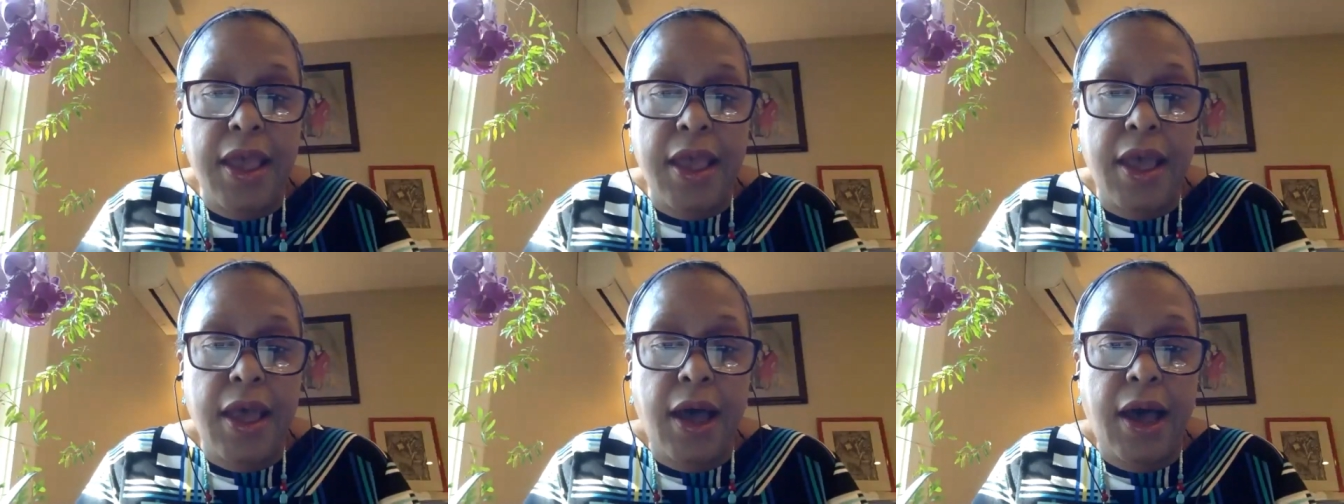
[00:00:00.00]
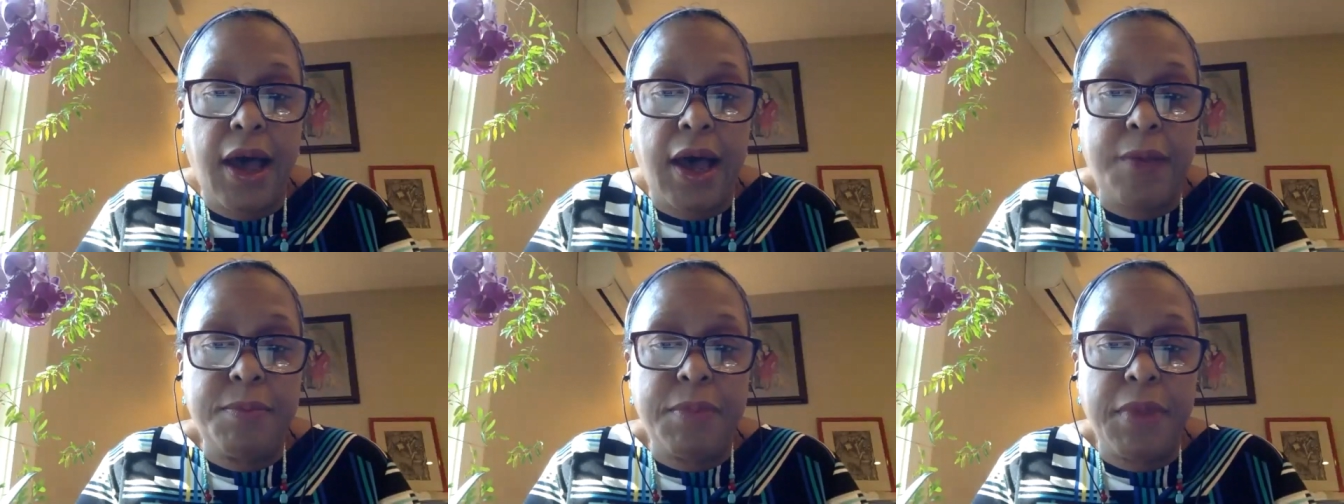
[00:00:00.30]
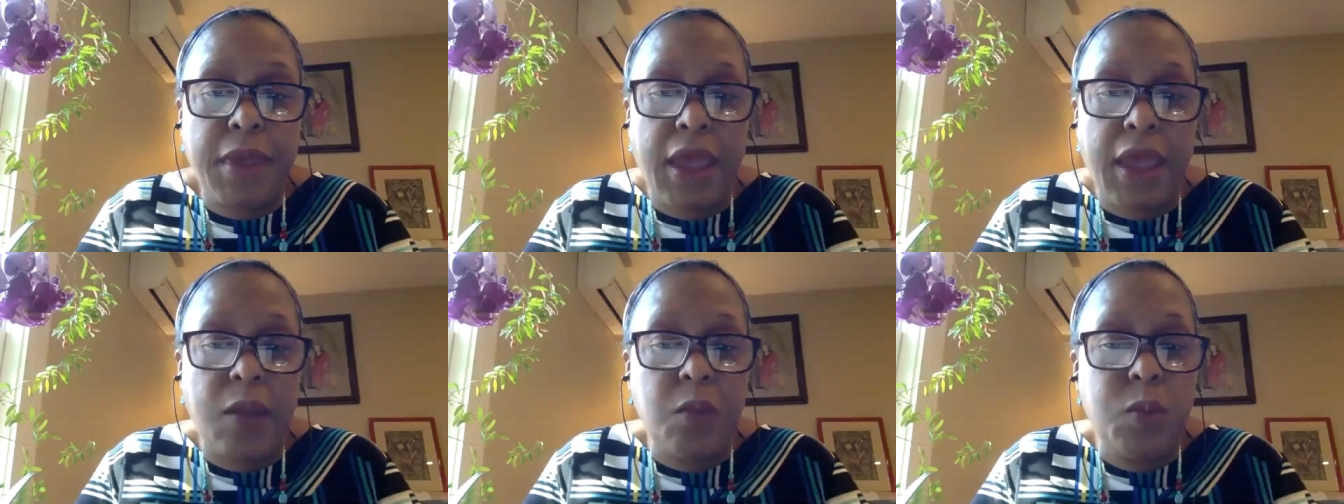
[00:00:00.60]
um,
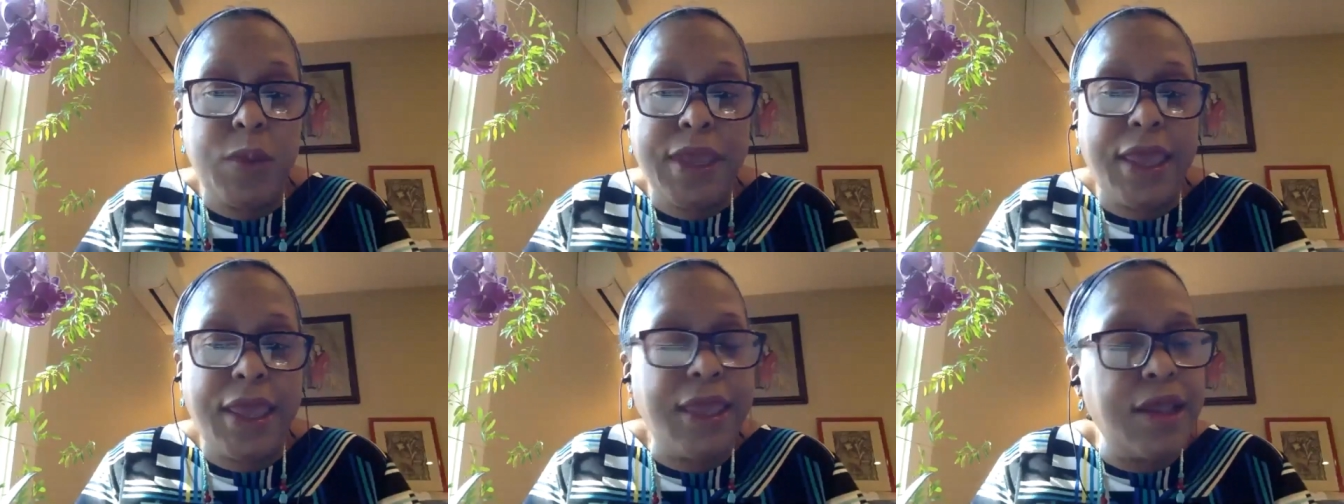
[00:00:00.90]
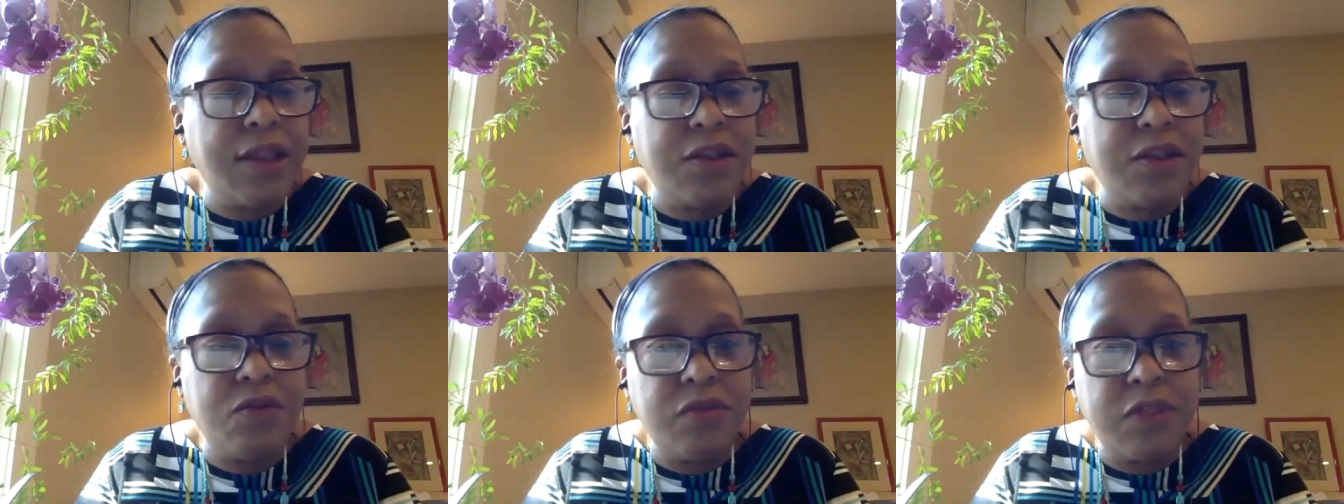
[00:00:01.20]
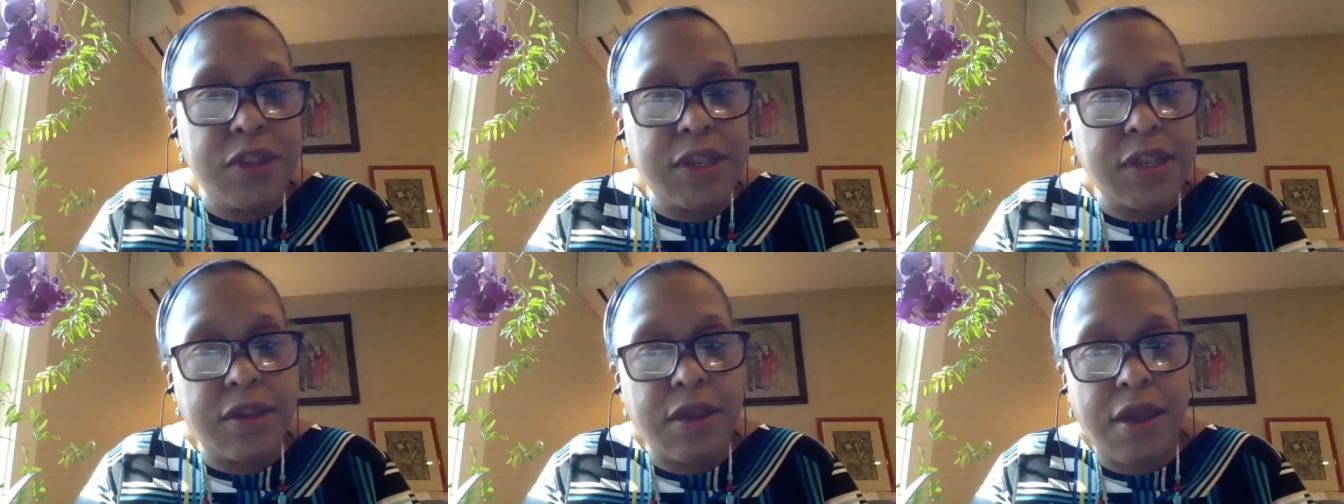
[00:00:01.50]
and we can't do
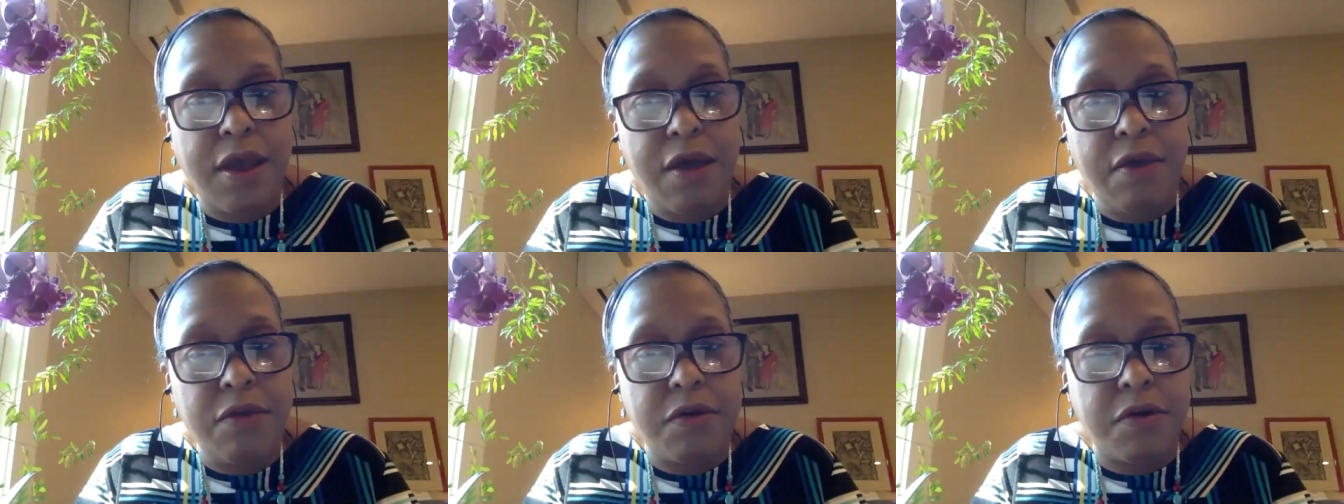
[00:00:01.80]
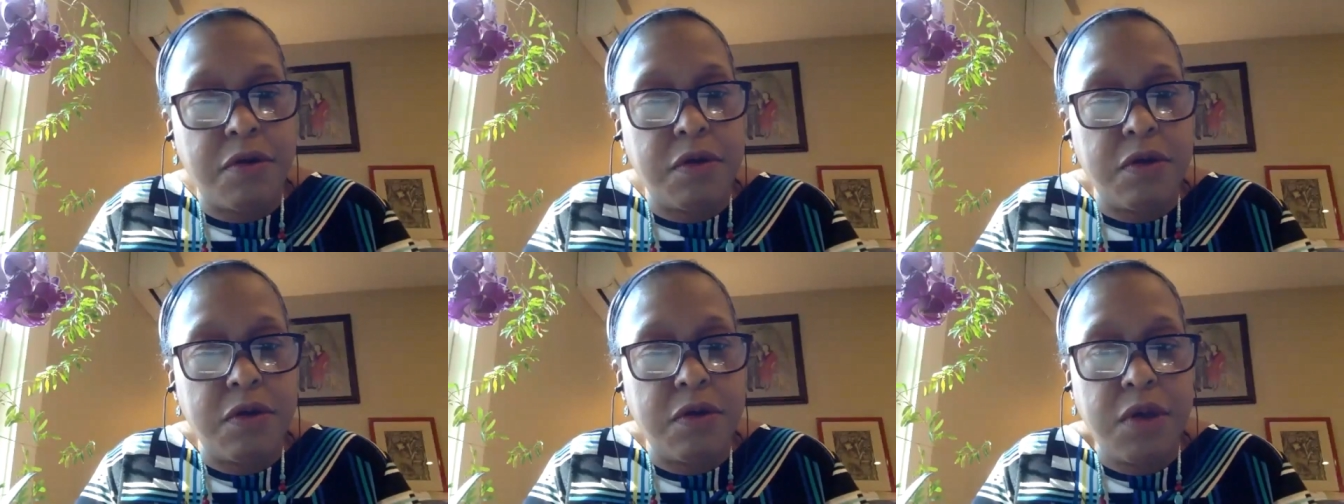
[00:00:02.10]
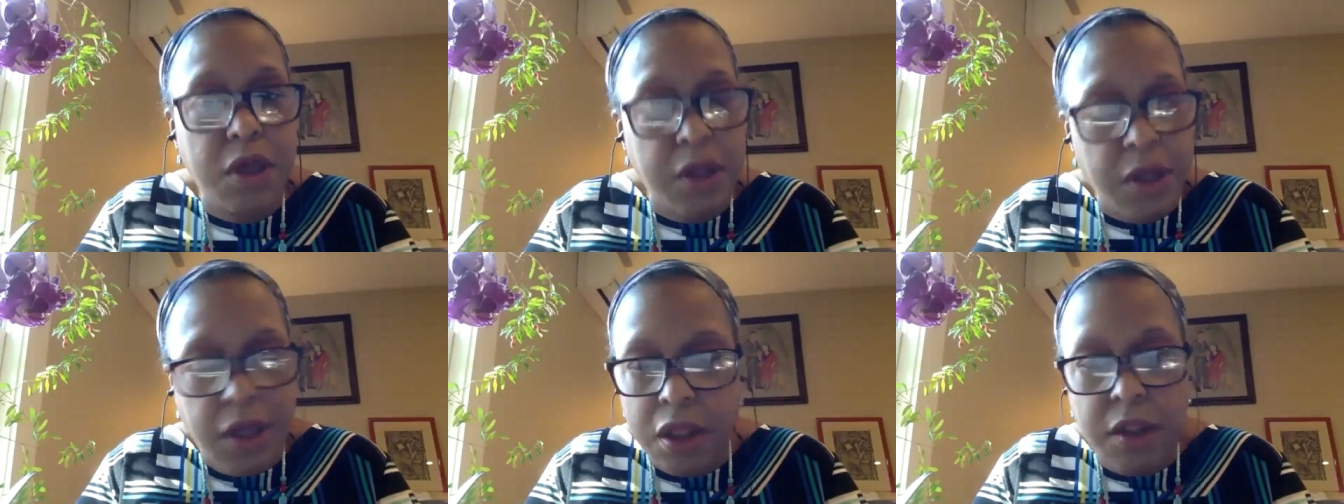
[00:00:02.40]
this together
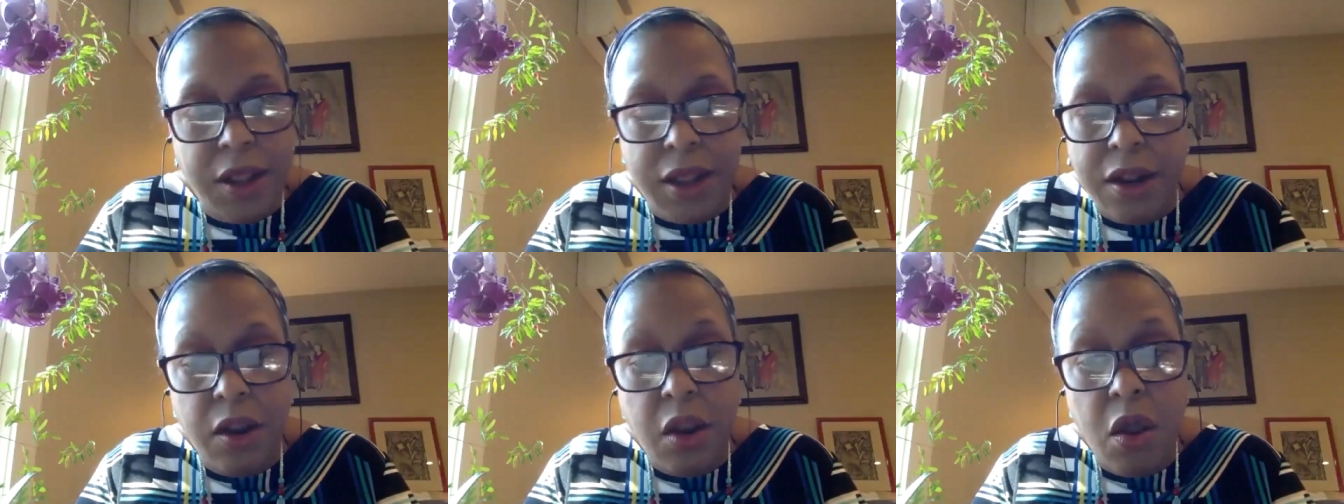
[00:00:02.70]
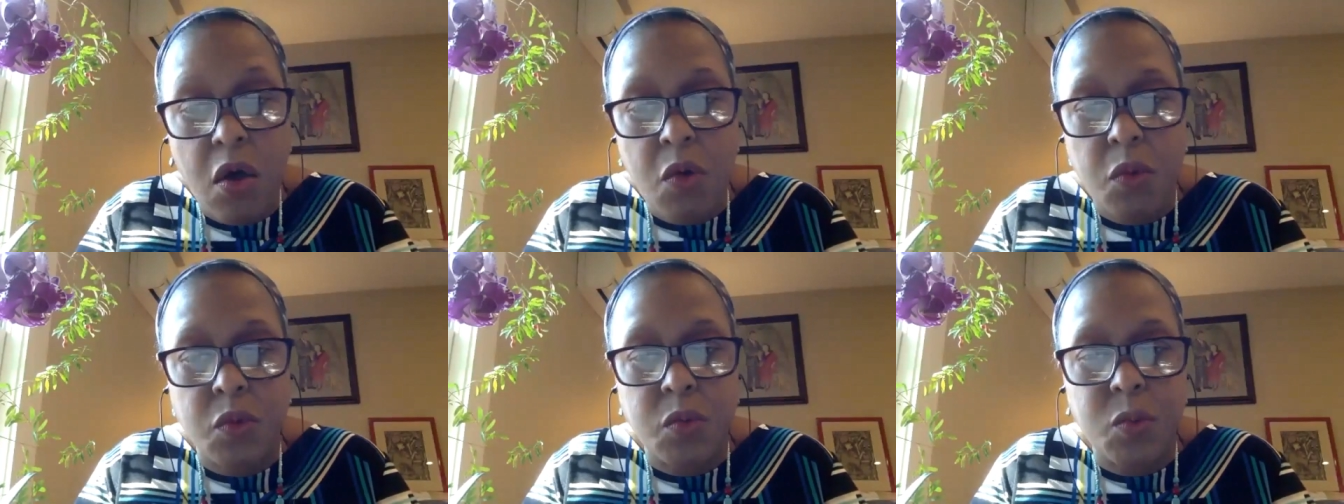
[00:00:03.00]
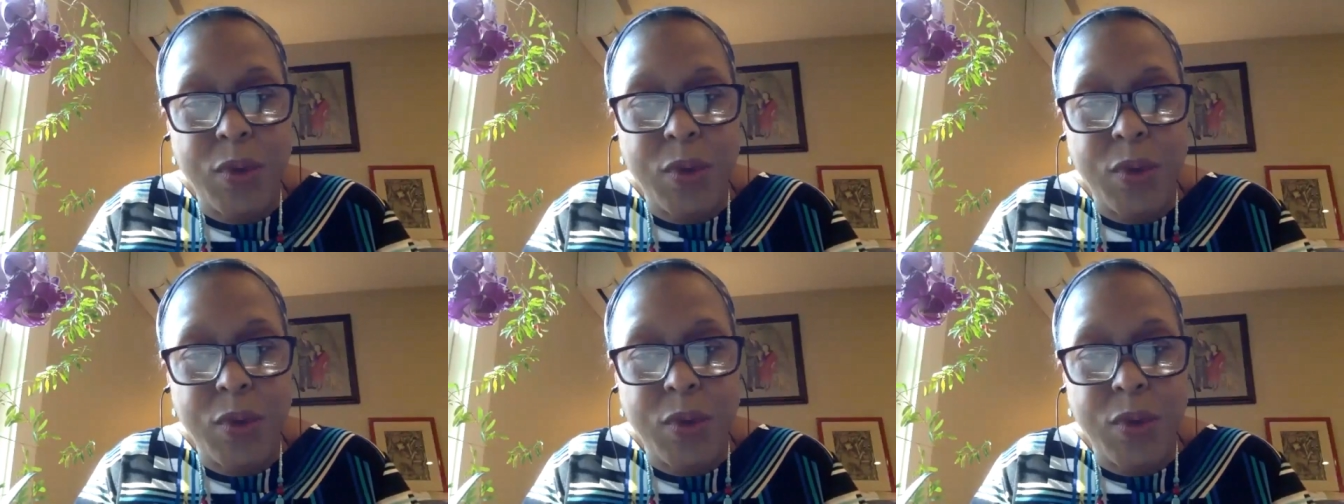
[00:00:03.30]
uh, uh, alone.